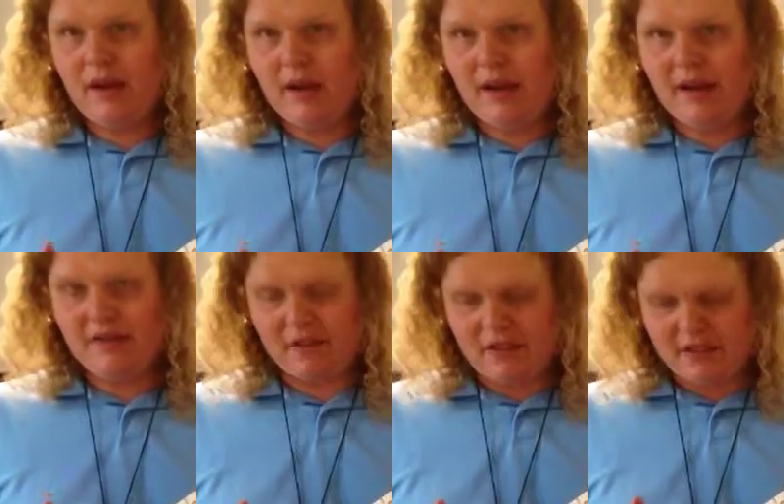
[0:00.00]
and
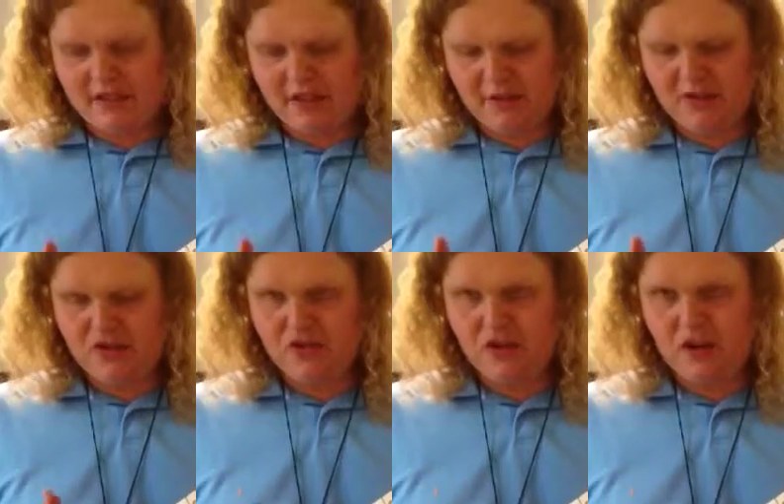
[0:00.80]
after the C sharp,
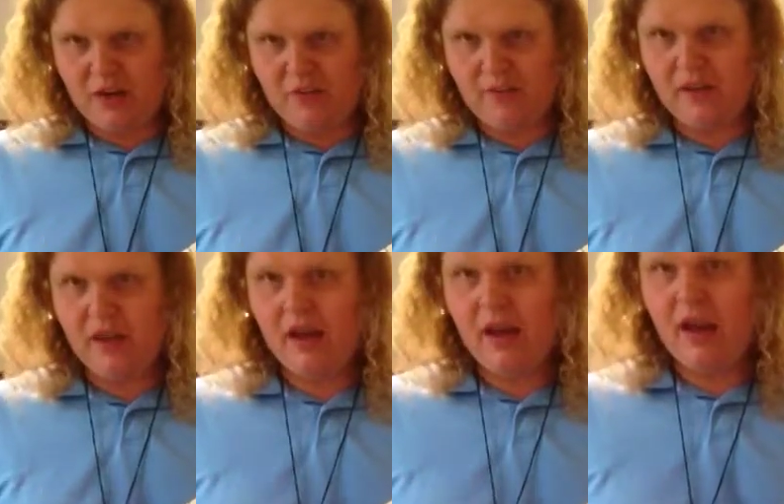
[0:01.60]

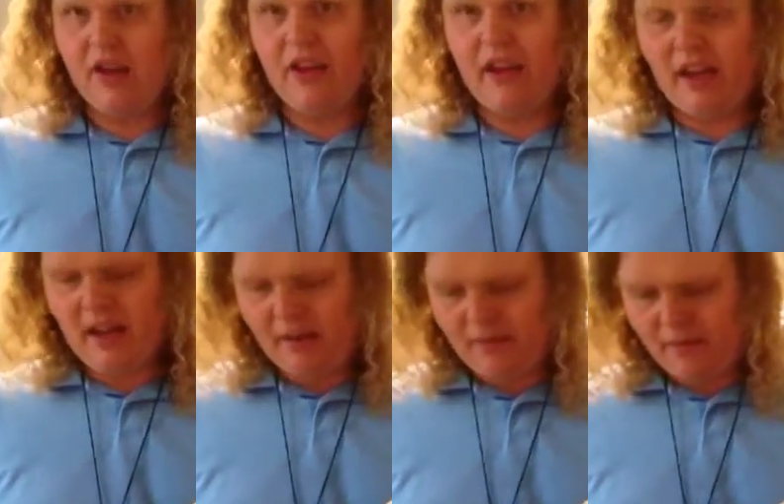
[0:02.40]
strum on the
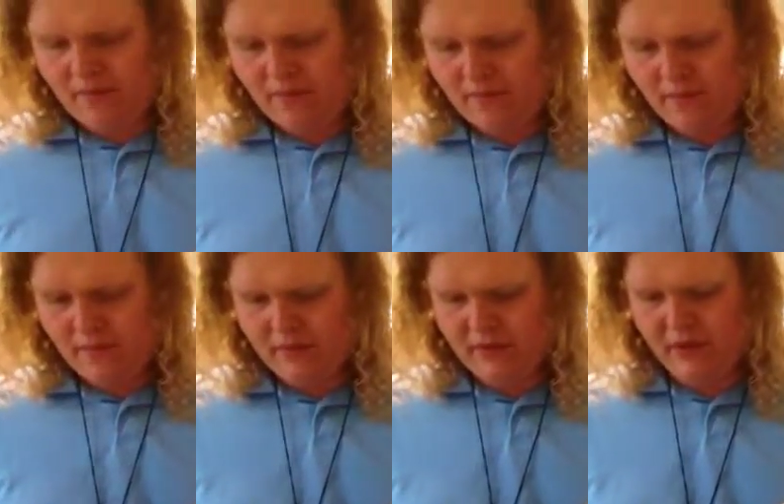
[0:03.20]
E.
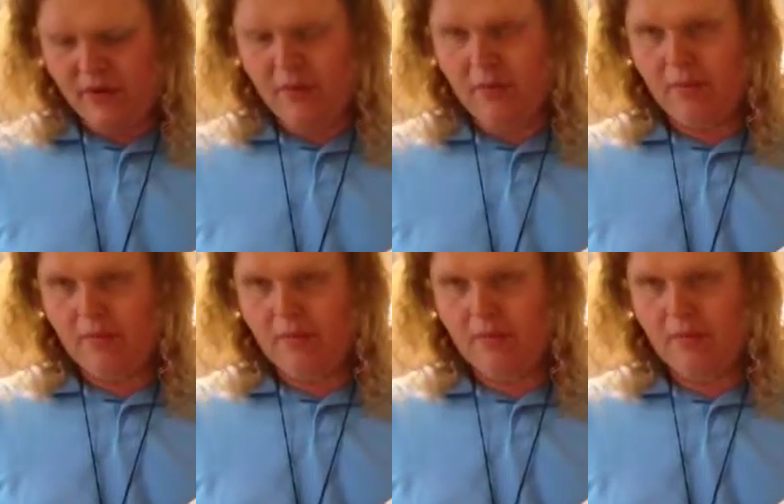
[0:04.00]
So
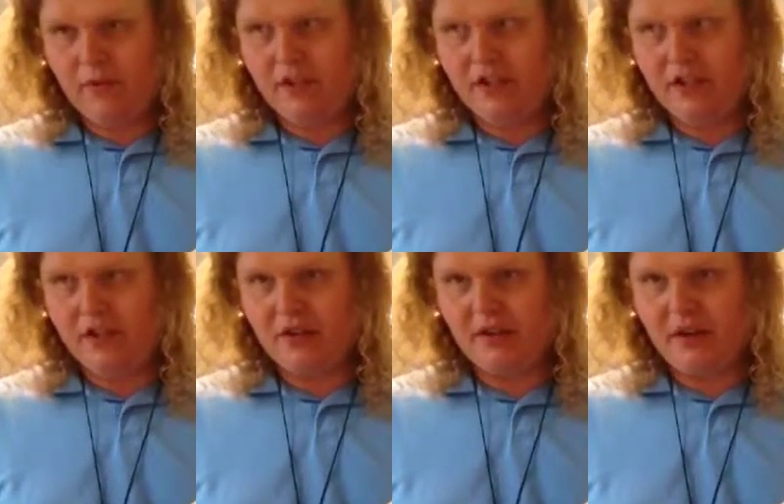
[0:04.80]
you just did
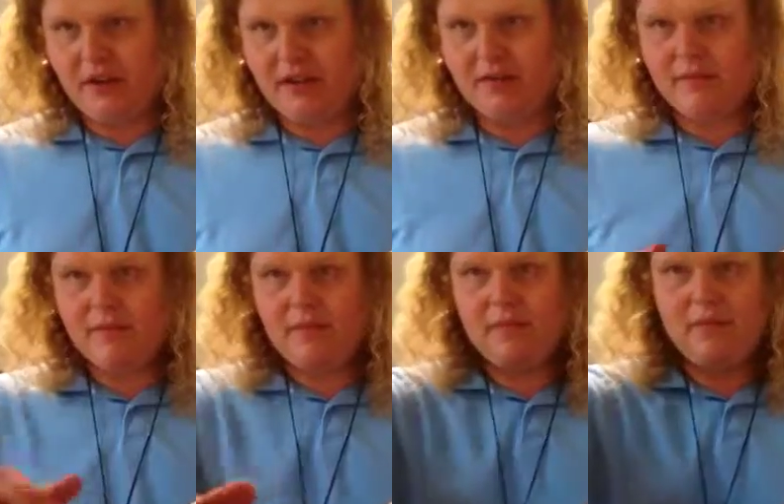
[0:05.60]
2 A's.
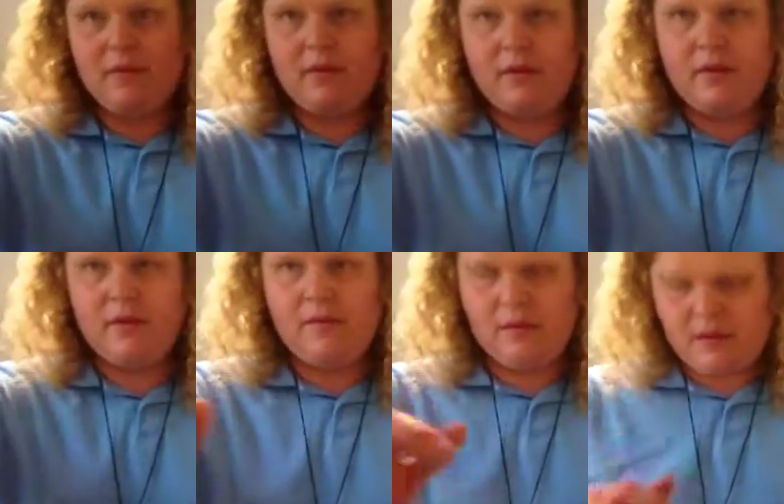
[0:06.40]

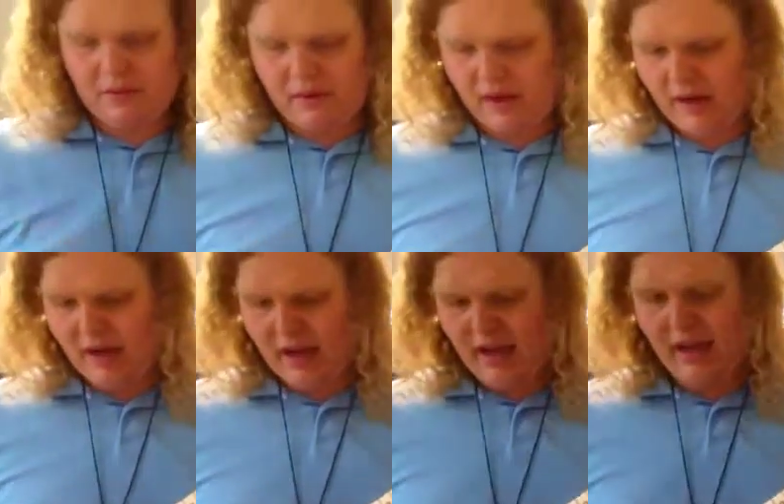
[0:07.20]
We just went
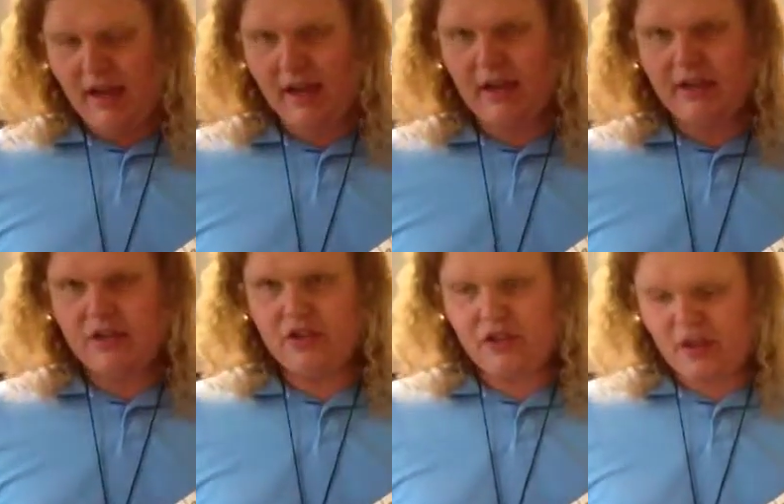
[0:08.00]
A,
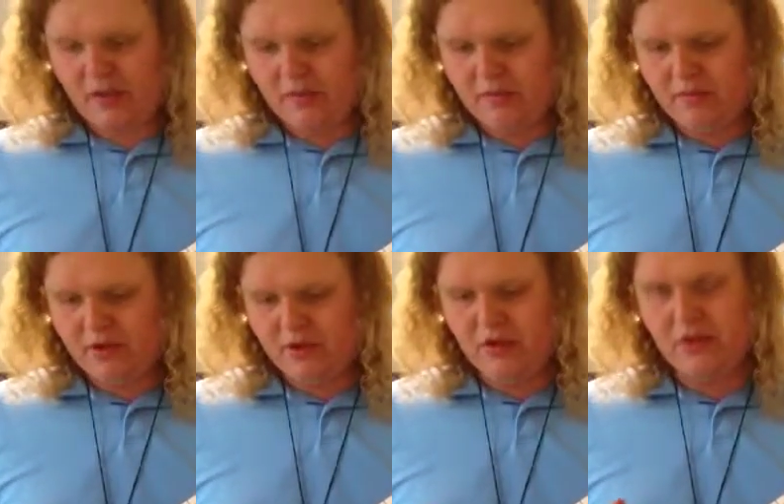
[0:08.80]
strum,
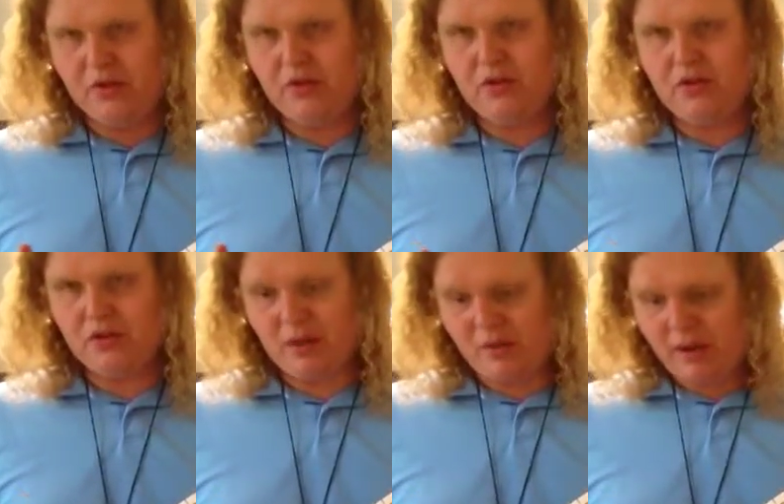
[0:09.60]
2,
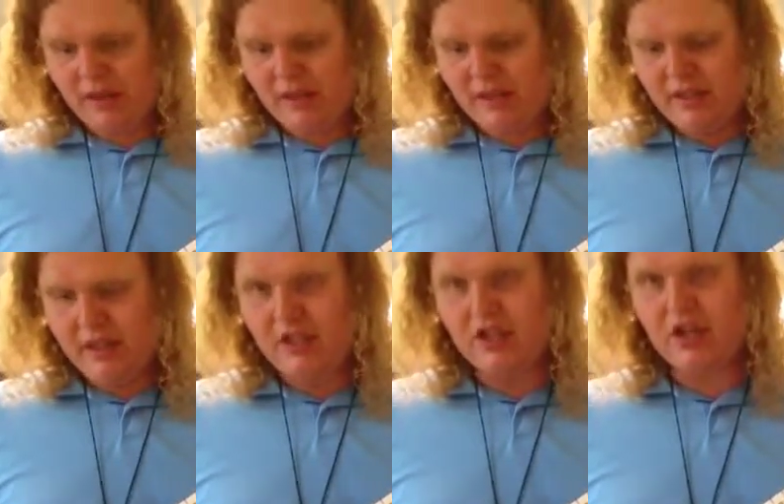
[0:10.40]
strum,
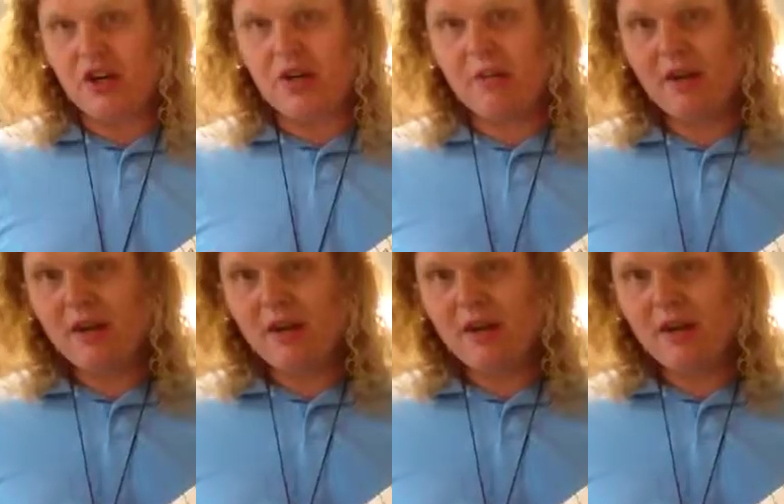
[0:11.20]
C sharp,